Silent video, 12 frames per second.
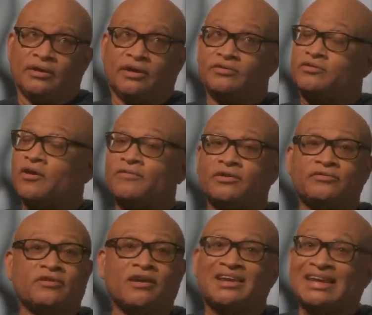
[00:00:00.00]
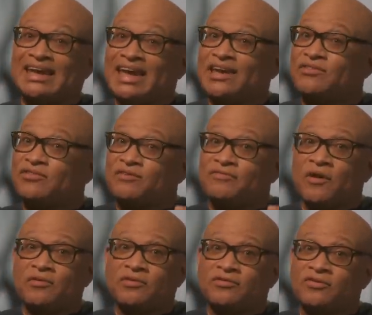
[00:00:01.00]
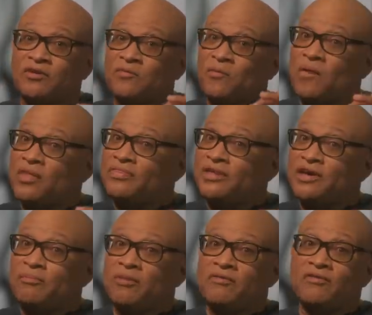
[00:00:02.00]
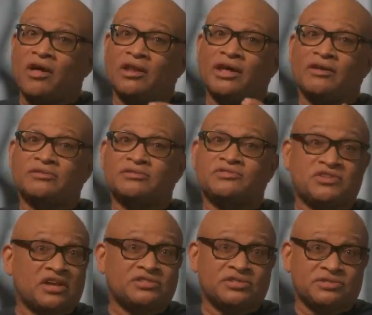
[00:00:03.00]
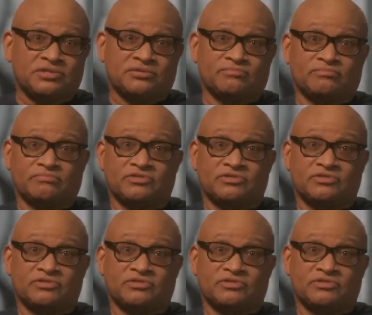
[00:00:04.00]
conservatives are laser focused on one thing above all else: judges.